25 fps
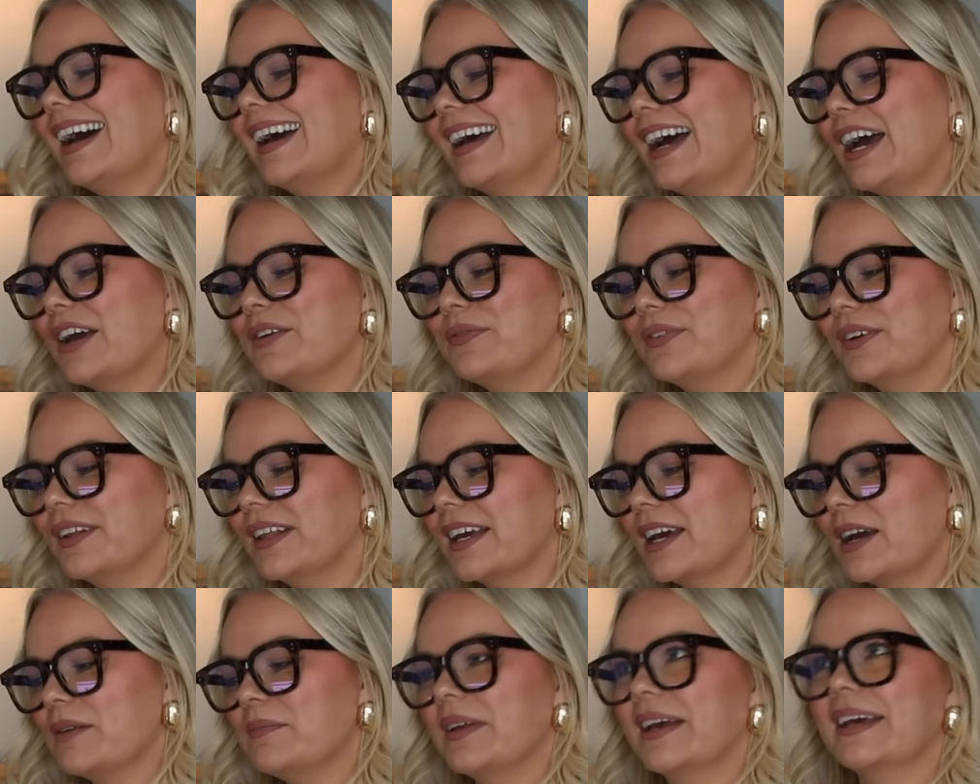I feel
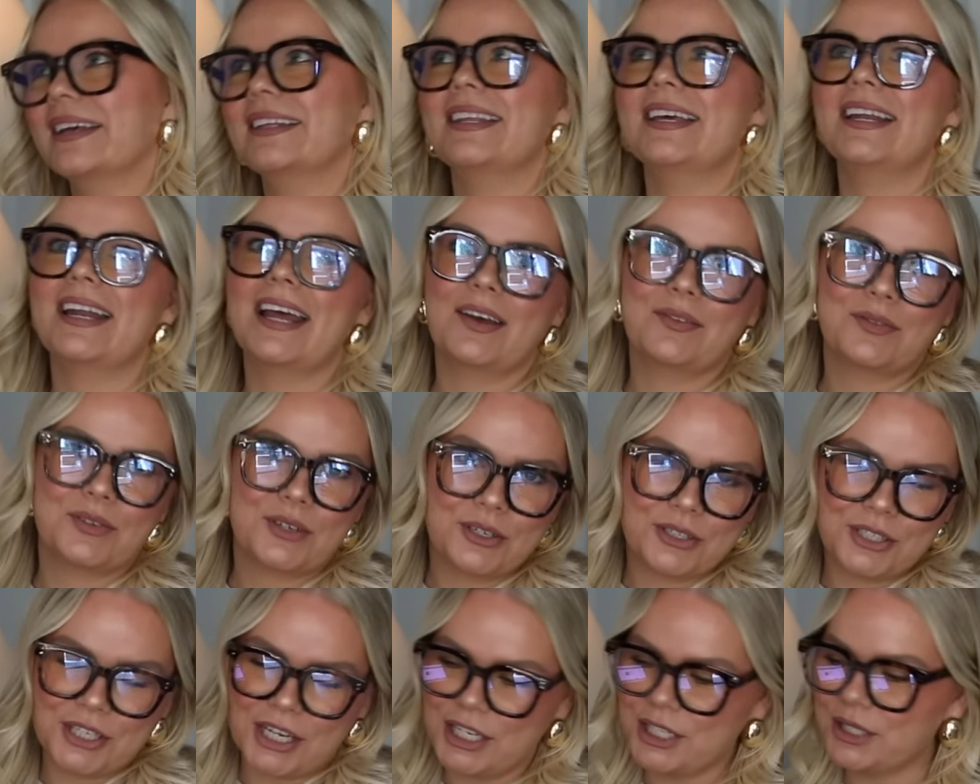like I'm like, then I have
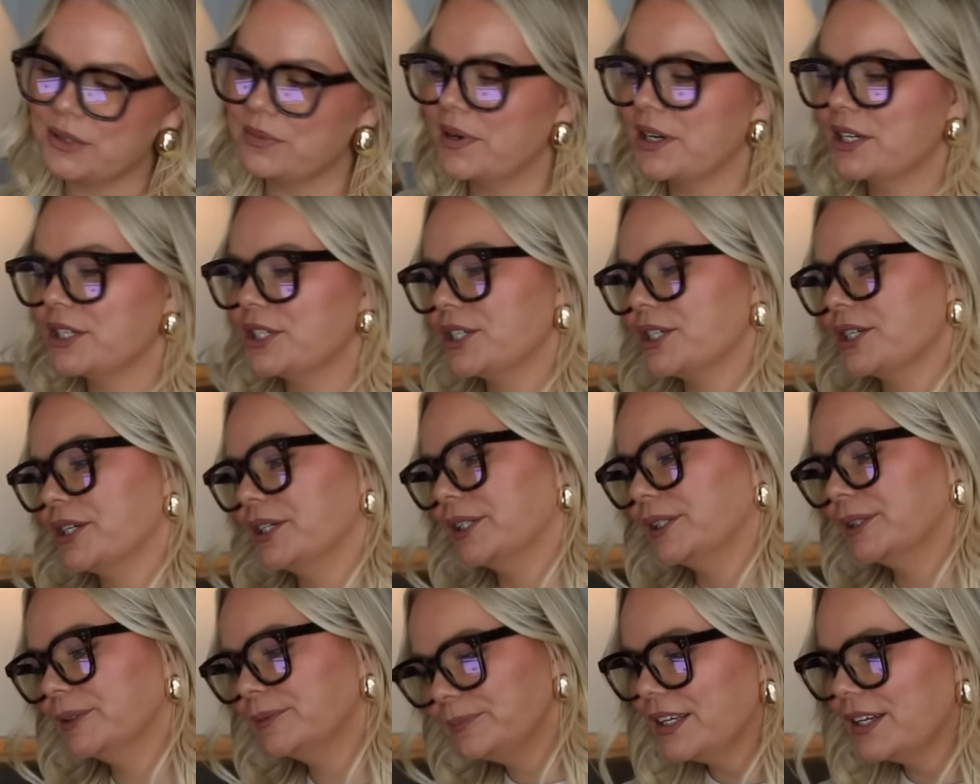to go change my
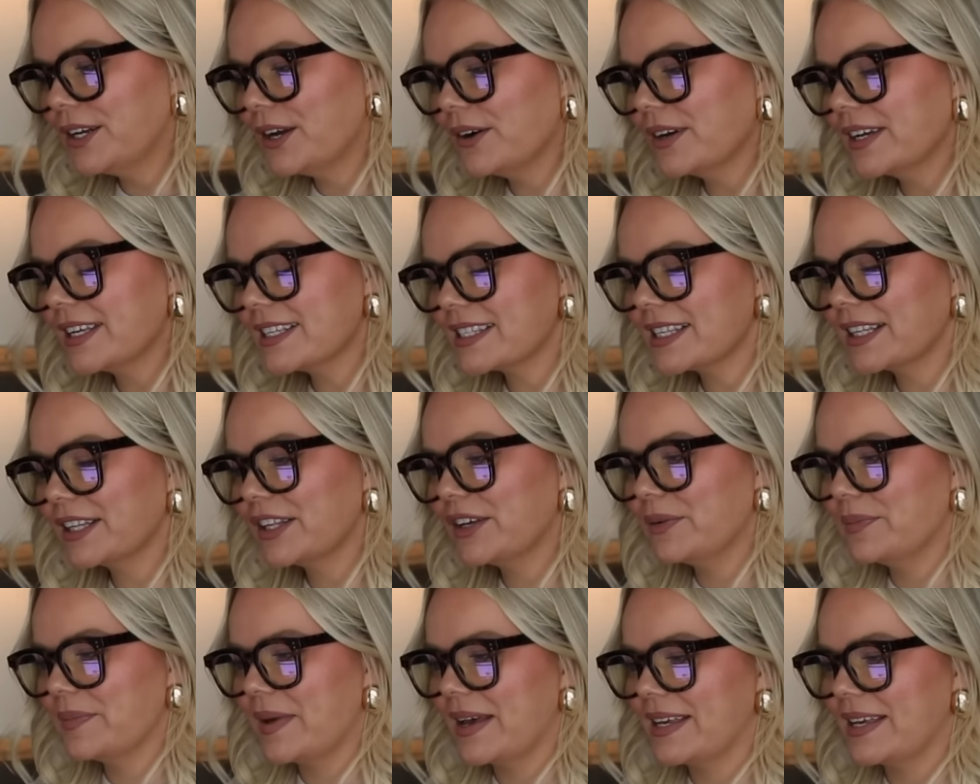shirt. You know, it gets a little